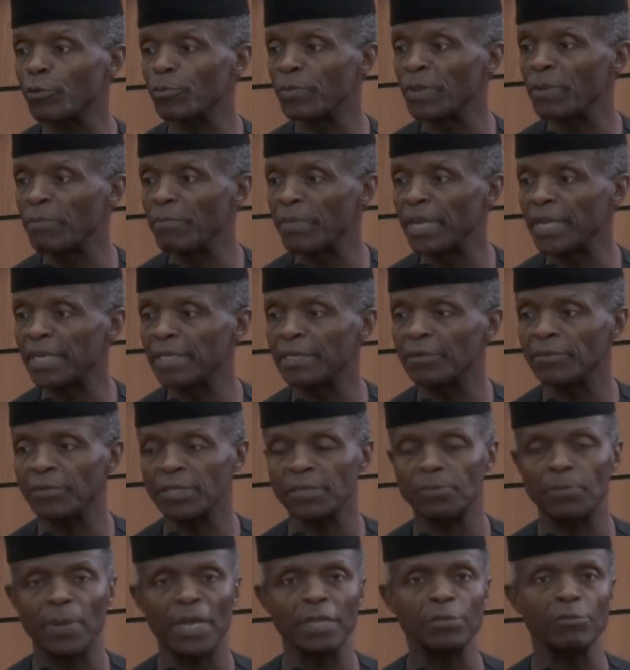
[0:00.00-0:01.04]
been made in
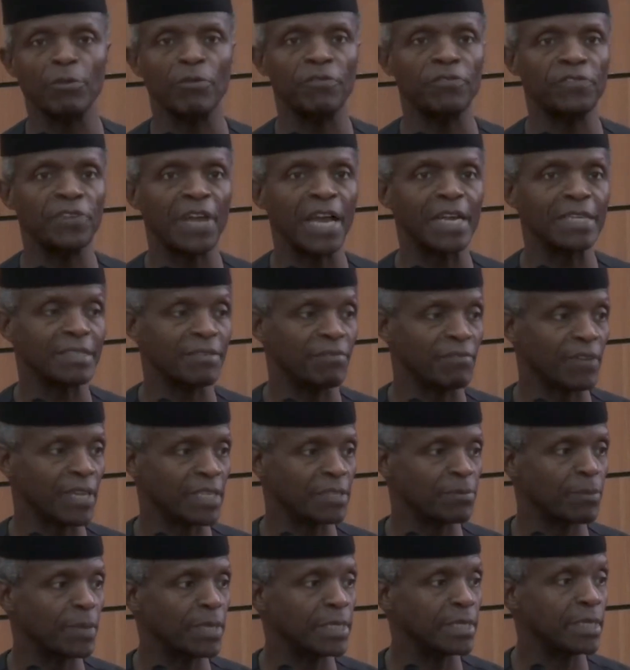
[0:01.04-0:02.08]
respect of franked
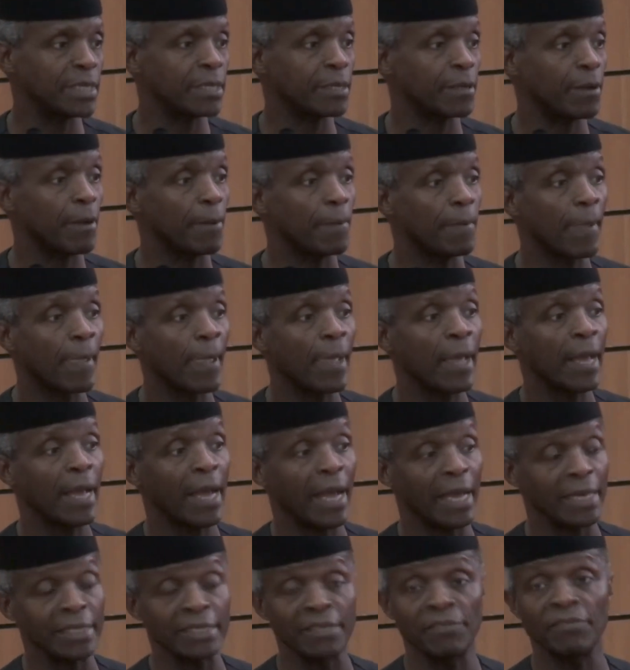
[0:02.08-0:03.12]
investment income
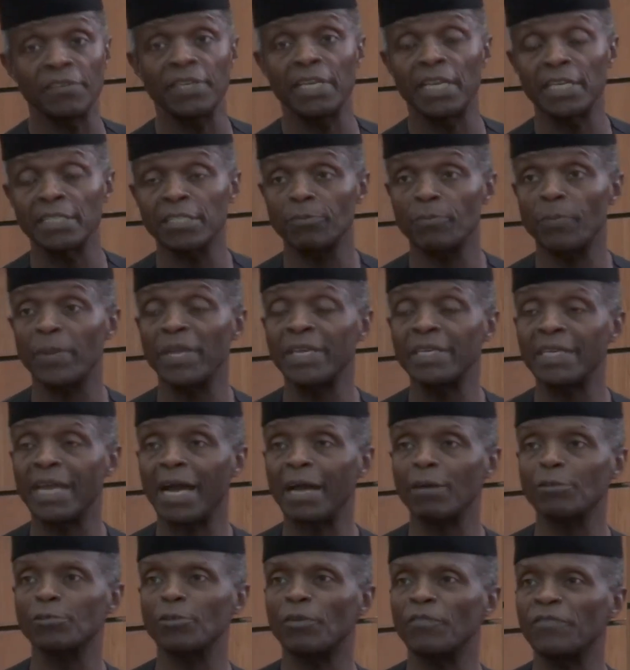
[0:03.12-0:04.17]
and dividends paid
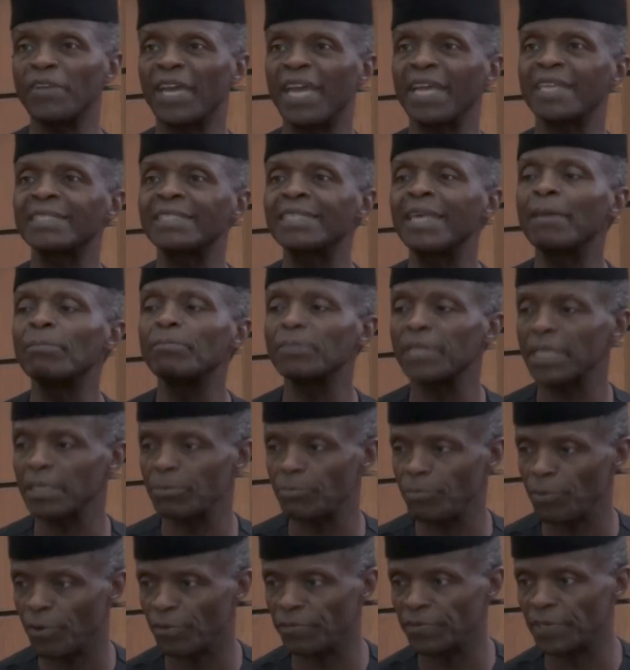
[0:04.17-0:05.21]
out of
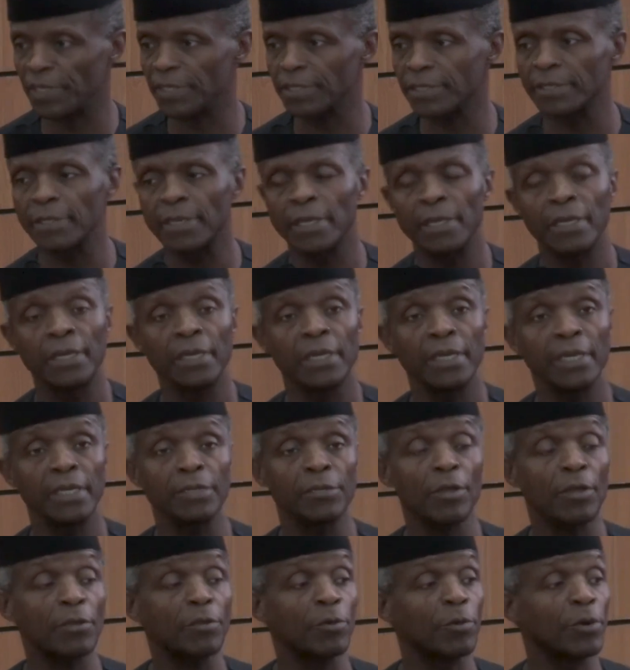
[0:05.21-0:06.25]
exempted profits.
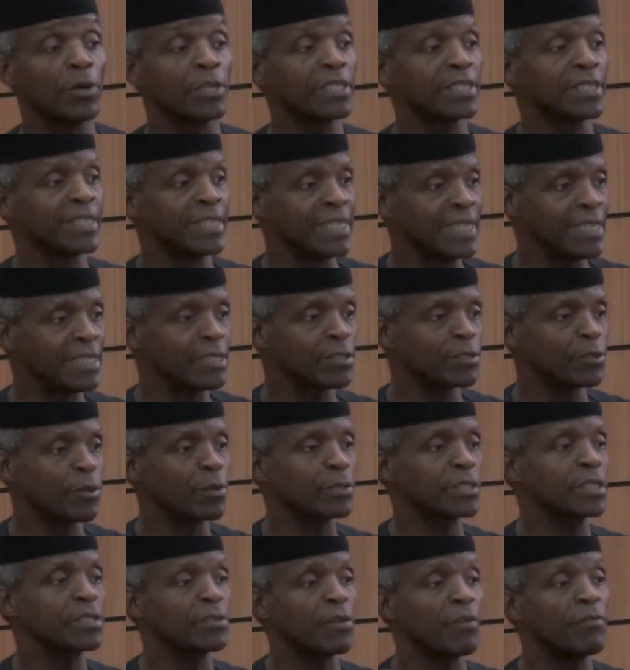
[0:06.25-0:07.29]
In other words, these
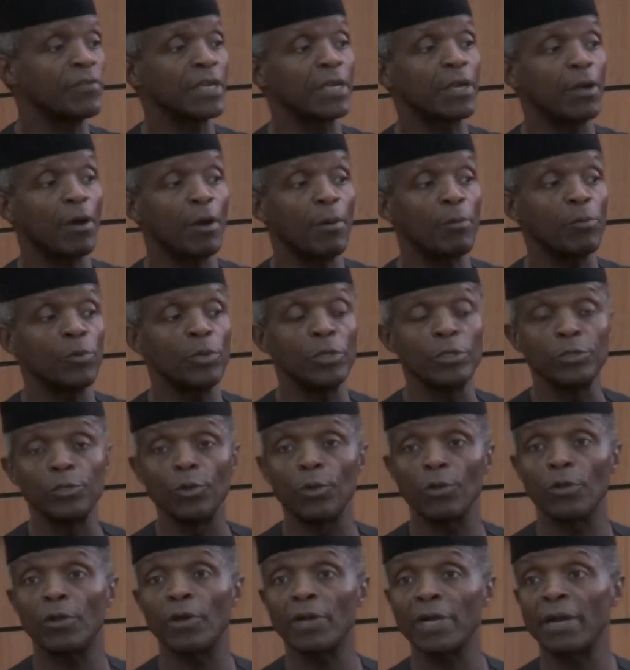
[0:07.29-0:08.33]
sources of income will
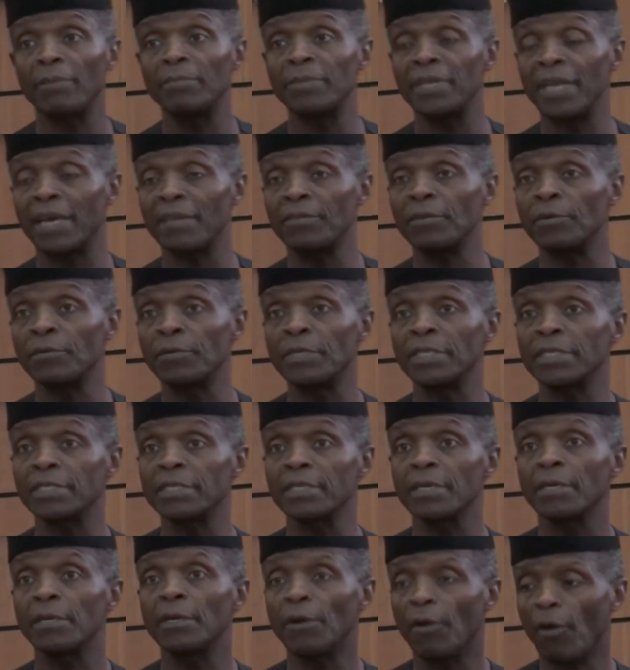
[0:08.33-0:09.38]
no longer be at the risk
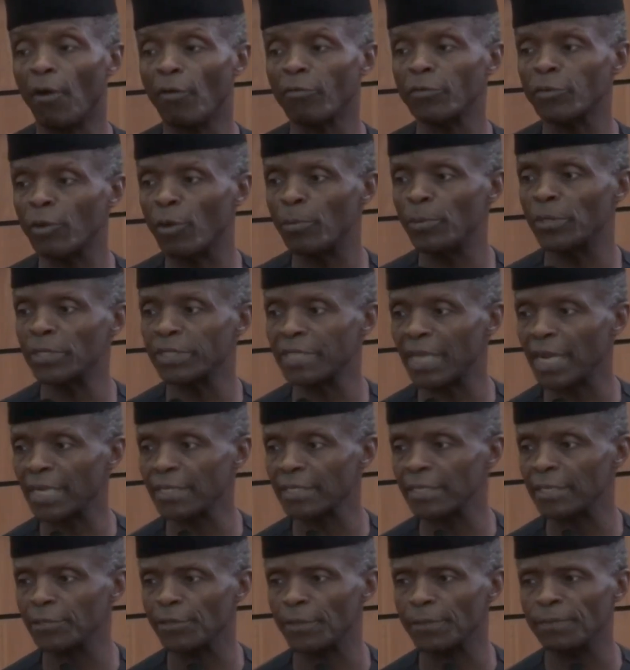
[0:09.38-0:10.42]
of double
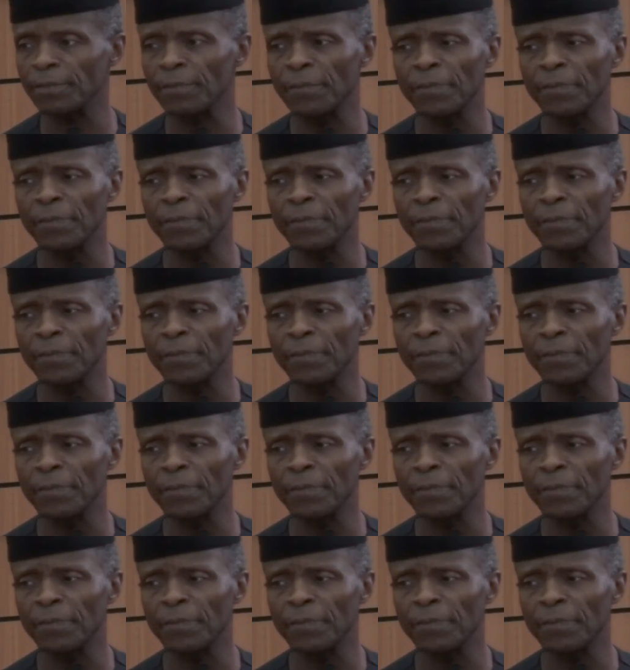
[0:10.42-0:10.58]
taxation.